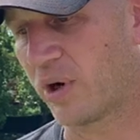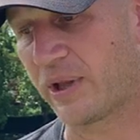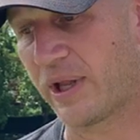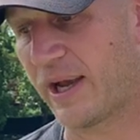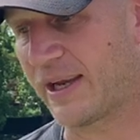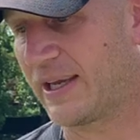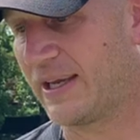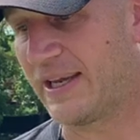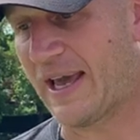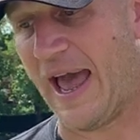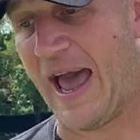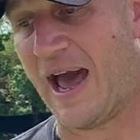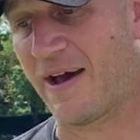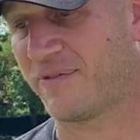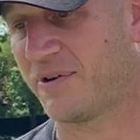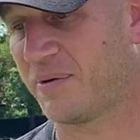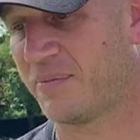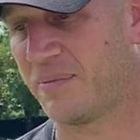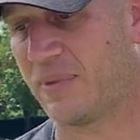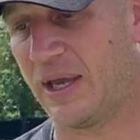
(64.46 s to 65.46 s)
lucky to have
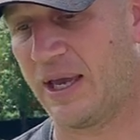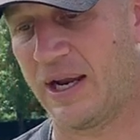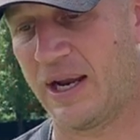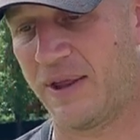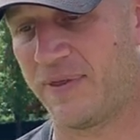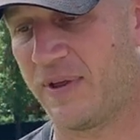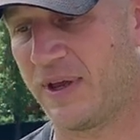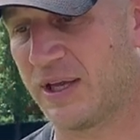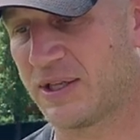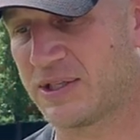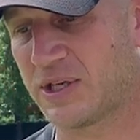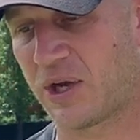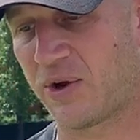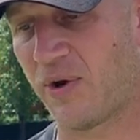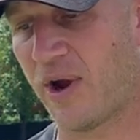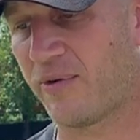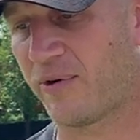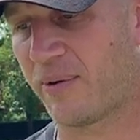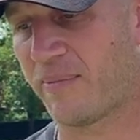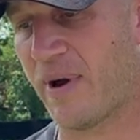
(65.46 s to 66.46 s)
them, and I think it's a
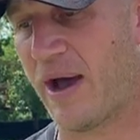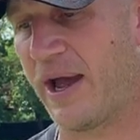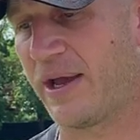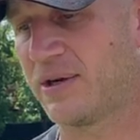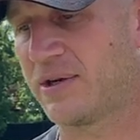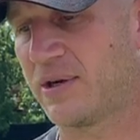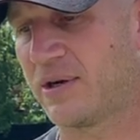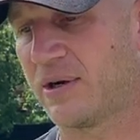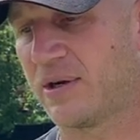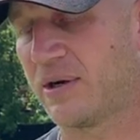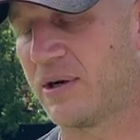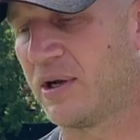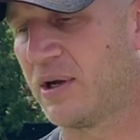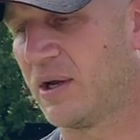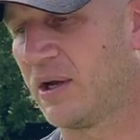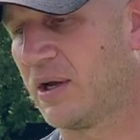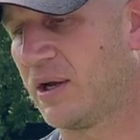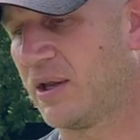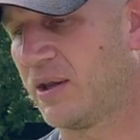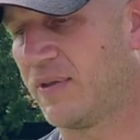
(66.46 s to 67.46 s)
great reminder
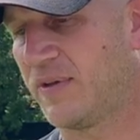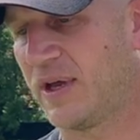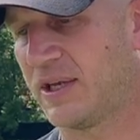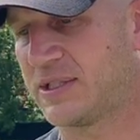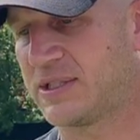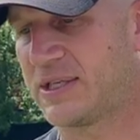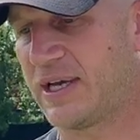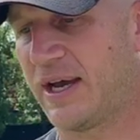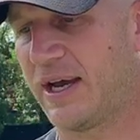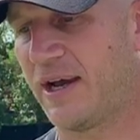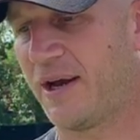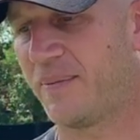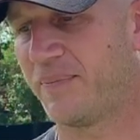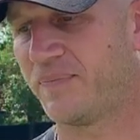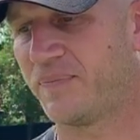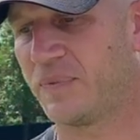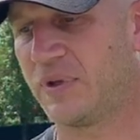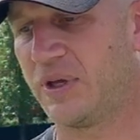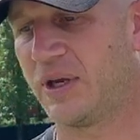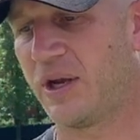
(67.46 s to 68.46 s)
that,
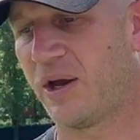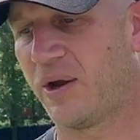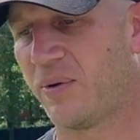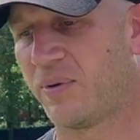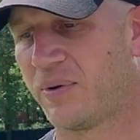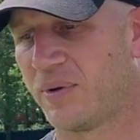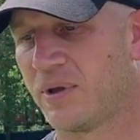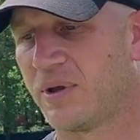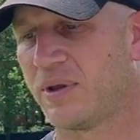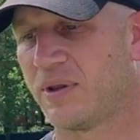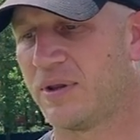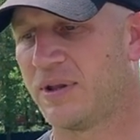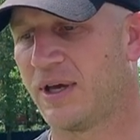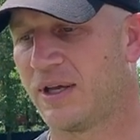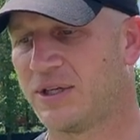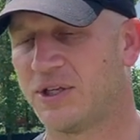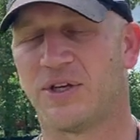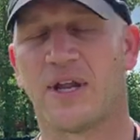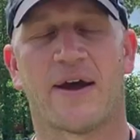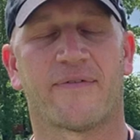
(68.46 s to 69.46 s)
that
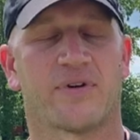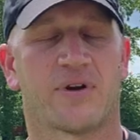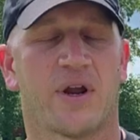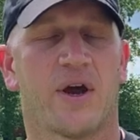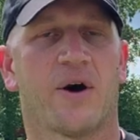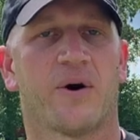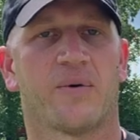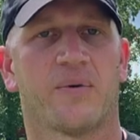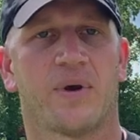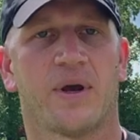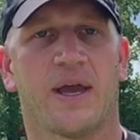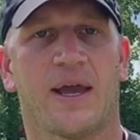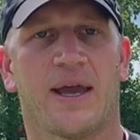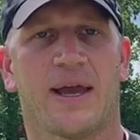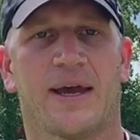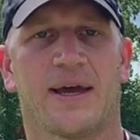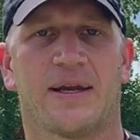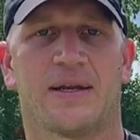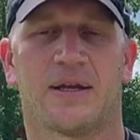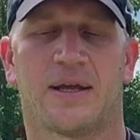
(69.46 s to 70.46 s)
you never know.
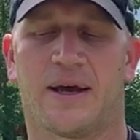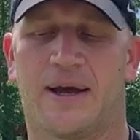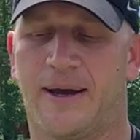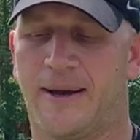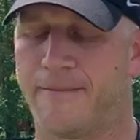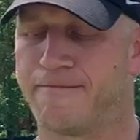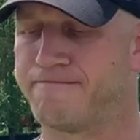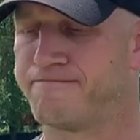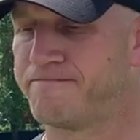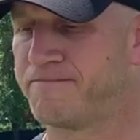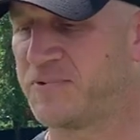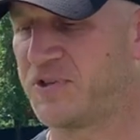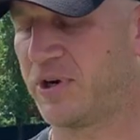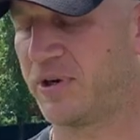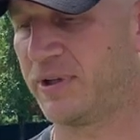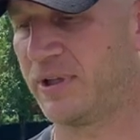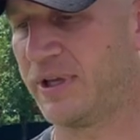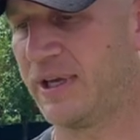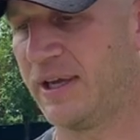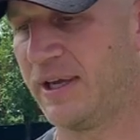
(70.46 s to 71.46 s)
And
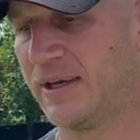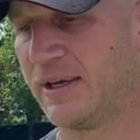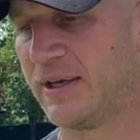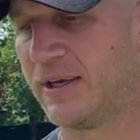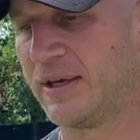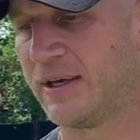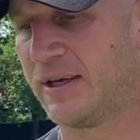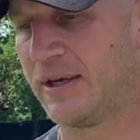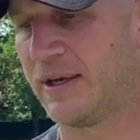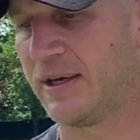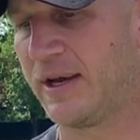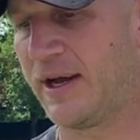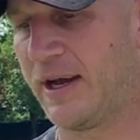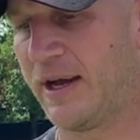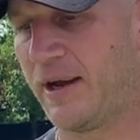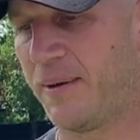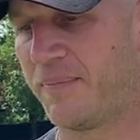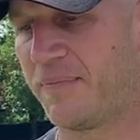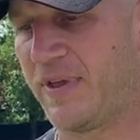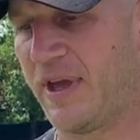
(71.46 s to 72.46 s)
certainly
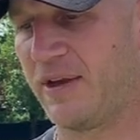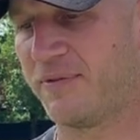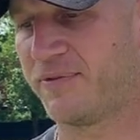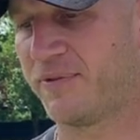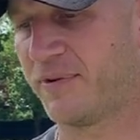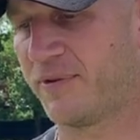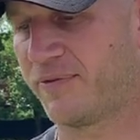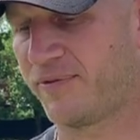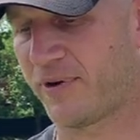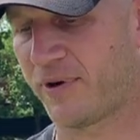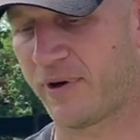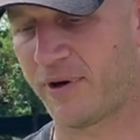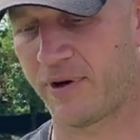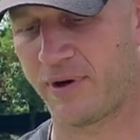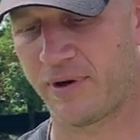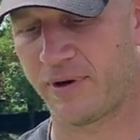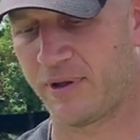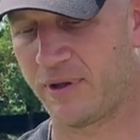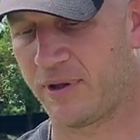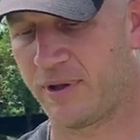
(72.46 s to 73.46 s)
thankful
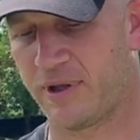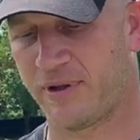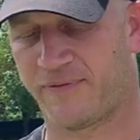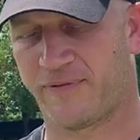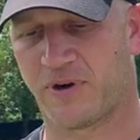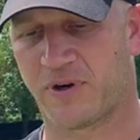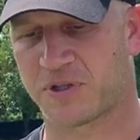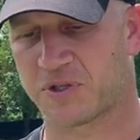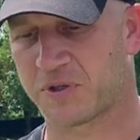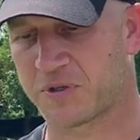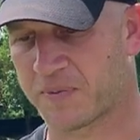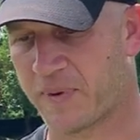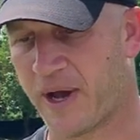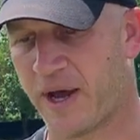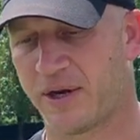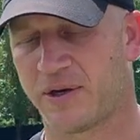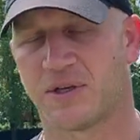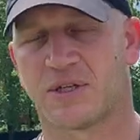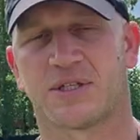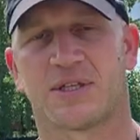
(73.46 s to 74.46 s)
for the first
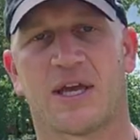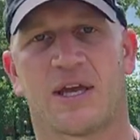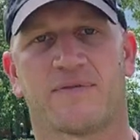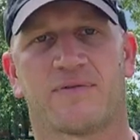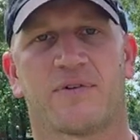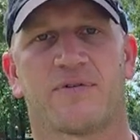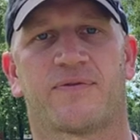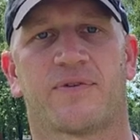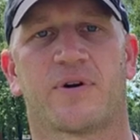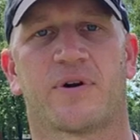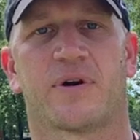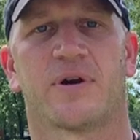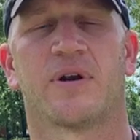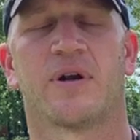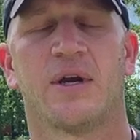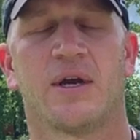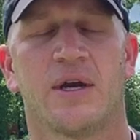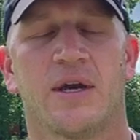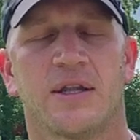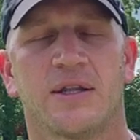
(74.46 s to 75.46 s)
responders, thankful for
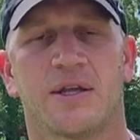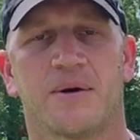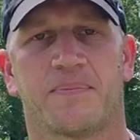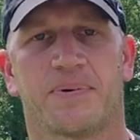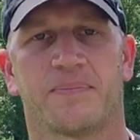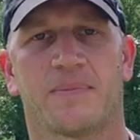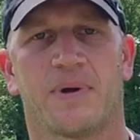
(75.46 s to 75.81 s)
the